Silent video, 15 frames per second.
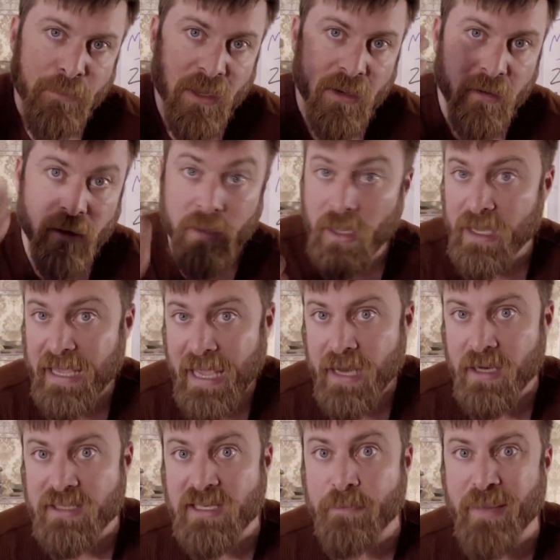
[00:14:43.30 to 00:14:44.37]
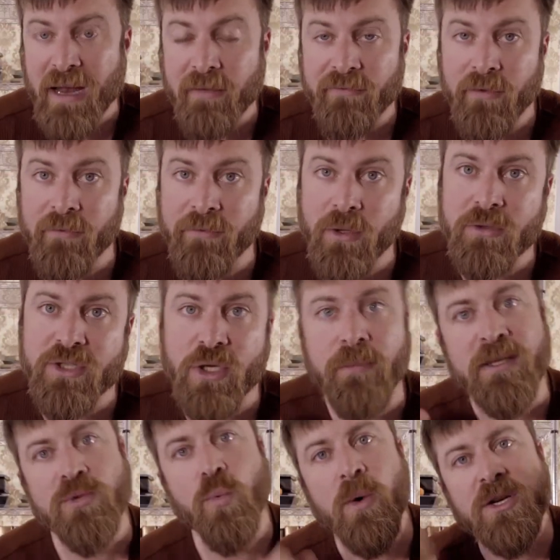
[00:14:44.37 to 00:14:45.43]
But again, it's a benefit of
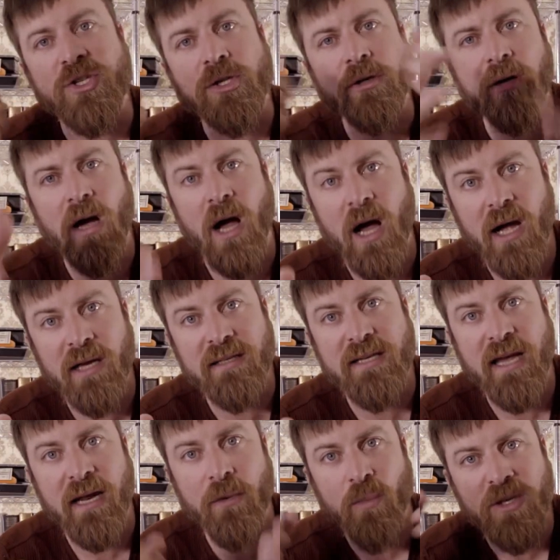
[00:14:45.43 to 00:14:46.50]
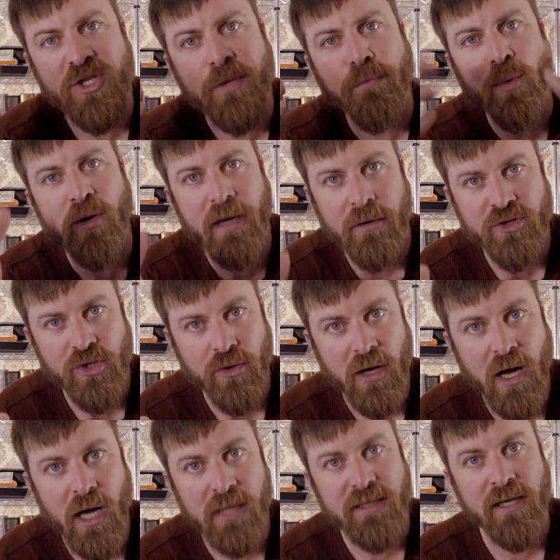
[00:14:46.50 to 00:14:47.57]
YouTube is once you put out your
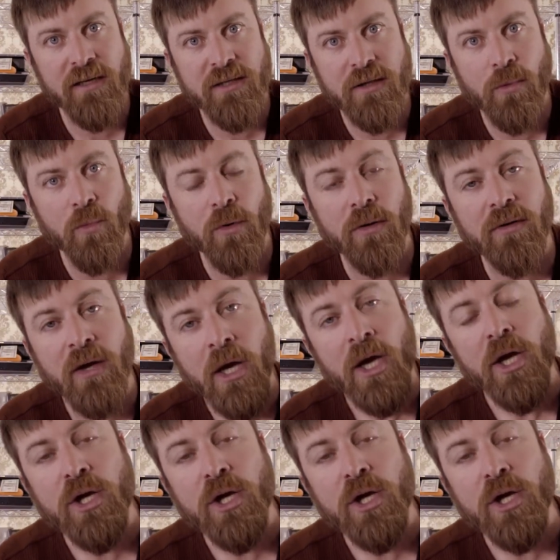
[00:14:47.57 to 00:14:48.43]
content to the world,